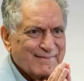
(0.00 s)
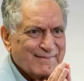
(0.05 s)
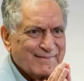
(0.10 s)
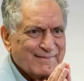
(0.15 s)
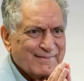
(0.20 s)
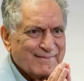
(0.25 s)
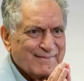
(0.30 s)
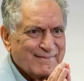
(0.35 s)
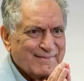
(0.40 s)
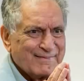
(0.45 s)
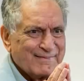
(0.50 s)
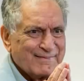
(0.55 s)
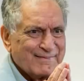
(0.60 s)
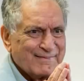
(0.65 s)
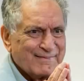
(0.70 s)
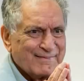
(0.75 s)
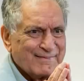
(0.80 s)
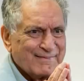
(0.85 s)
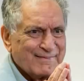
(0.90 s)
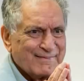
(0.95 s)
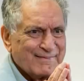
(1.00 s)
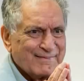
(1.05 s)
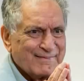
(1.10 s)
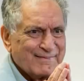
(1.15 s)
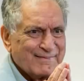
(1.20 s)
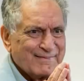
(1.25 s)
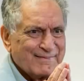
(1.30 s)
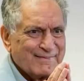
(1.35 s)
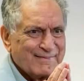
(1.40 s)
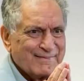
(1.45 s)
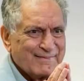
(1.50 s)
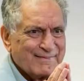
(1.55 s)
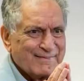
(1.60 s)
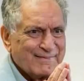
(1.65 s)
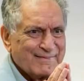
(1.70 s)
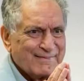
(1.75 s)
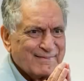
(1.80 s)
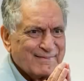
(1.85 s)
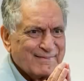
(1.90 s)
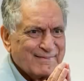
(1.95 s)

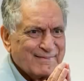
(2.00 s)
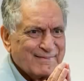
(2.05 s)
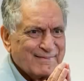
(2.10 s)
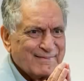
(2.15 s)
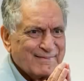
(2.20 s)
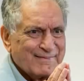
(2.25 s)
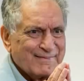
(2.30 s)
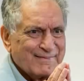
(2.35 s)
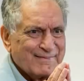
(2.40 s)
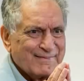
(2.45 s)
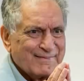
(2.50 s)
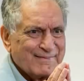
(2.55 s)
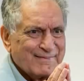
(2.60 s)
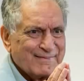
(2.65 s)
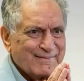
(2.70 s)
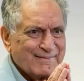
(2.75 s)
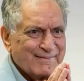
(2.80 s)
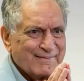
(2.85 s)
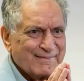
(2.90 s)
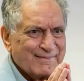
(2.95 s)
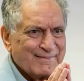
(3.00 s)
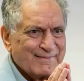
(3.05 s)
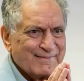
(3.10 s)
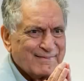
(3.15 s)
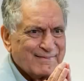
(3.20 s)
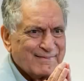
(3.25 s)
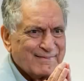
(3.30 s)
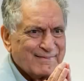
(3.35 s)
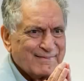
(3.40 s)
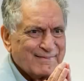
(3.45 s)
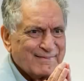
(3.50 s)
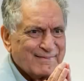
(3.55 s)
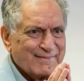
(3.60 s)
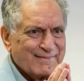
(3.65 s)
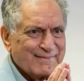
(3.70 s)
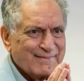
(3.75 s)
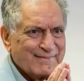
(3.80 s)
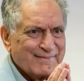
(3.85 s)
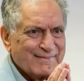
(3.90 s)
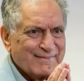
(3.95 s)

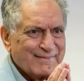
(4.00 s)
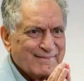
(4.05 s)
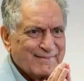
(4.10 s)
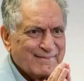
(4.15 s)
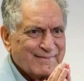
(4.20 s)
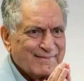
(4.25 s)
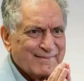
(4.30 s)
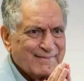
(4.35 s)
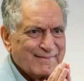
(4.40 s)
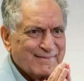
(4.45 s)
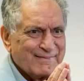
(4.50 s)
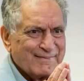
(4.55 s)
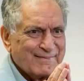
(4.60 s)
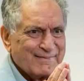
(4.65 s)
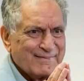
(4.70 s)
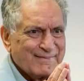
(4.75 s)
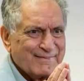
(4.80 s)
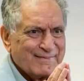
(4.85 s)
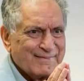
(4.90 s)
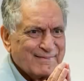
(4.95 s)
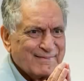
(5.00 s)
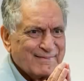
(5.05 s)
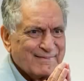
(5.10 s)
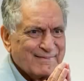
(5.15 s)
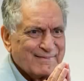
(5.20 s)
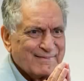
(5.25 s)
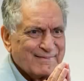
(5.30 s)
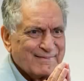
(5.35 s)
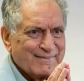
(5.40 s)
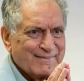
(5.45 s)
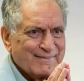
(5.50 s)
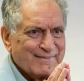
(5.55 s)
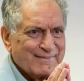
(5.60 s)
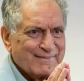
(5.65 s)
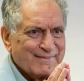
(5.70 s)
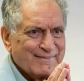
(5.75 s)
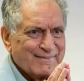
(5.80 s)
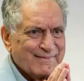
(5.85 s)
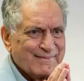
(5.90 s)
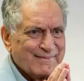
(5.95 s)

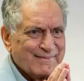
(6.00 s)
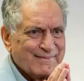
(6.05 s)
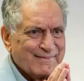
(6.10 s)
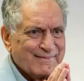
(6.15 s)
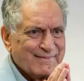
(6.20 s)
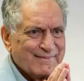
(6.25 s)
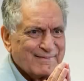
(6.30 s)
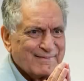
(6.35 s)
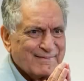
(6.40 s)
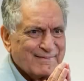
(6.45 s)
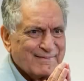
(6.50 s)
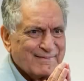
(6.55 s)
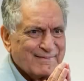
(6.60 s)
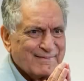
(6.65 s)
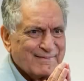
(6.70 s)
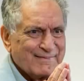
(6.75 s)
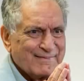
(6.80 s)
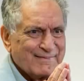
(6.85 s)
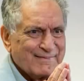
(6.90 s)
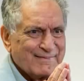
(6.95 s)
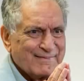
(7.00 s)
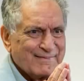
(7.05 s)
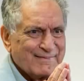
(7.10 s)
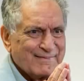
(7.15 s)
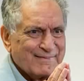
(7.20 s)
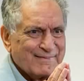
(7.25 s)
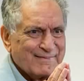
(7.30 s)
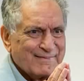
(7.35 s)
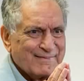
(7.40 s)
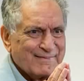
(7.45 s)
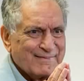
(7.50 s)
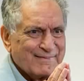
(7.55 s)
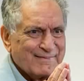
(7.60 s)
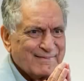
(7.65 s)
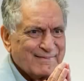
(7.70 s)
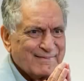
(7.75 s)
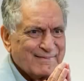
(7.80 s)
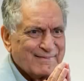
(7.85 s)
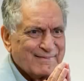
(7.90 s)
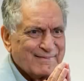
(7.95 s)
The face doesn't move, so there is nothing to read.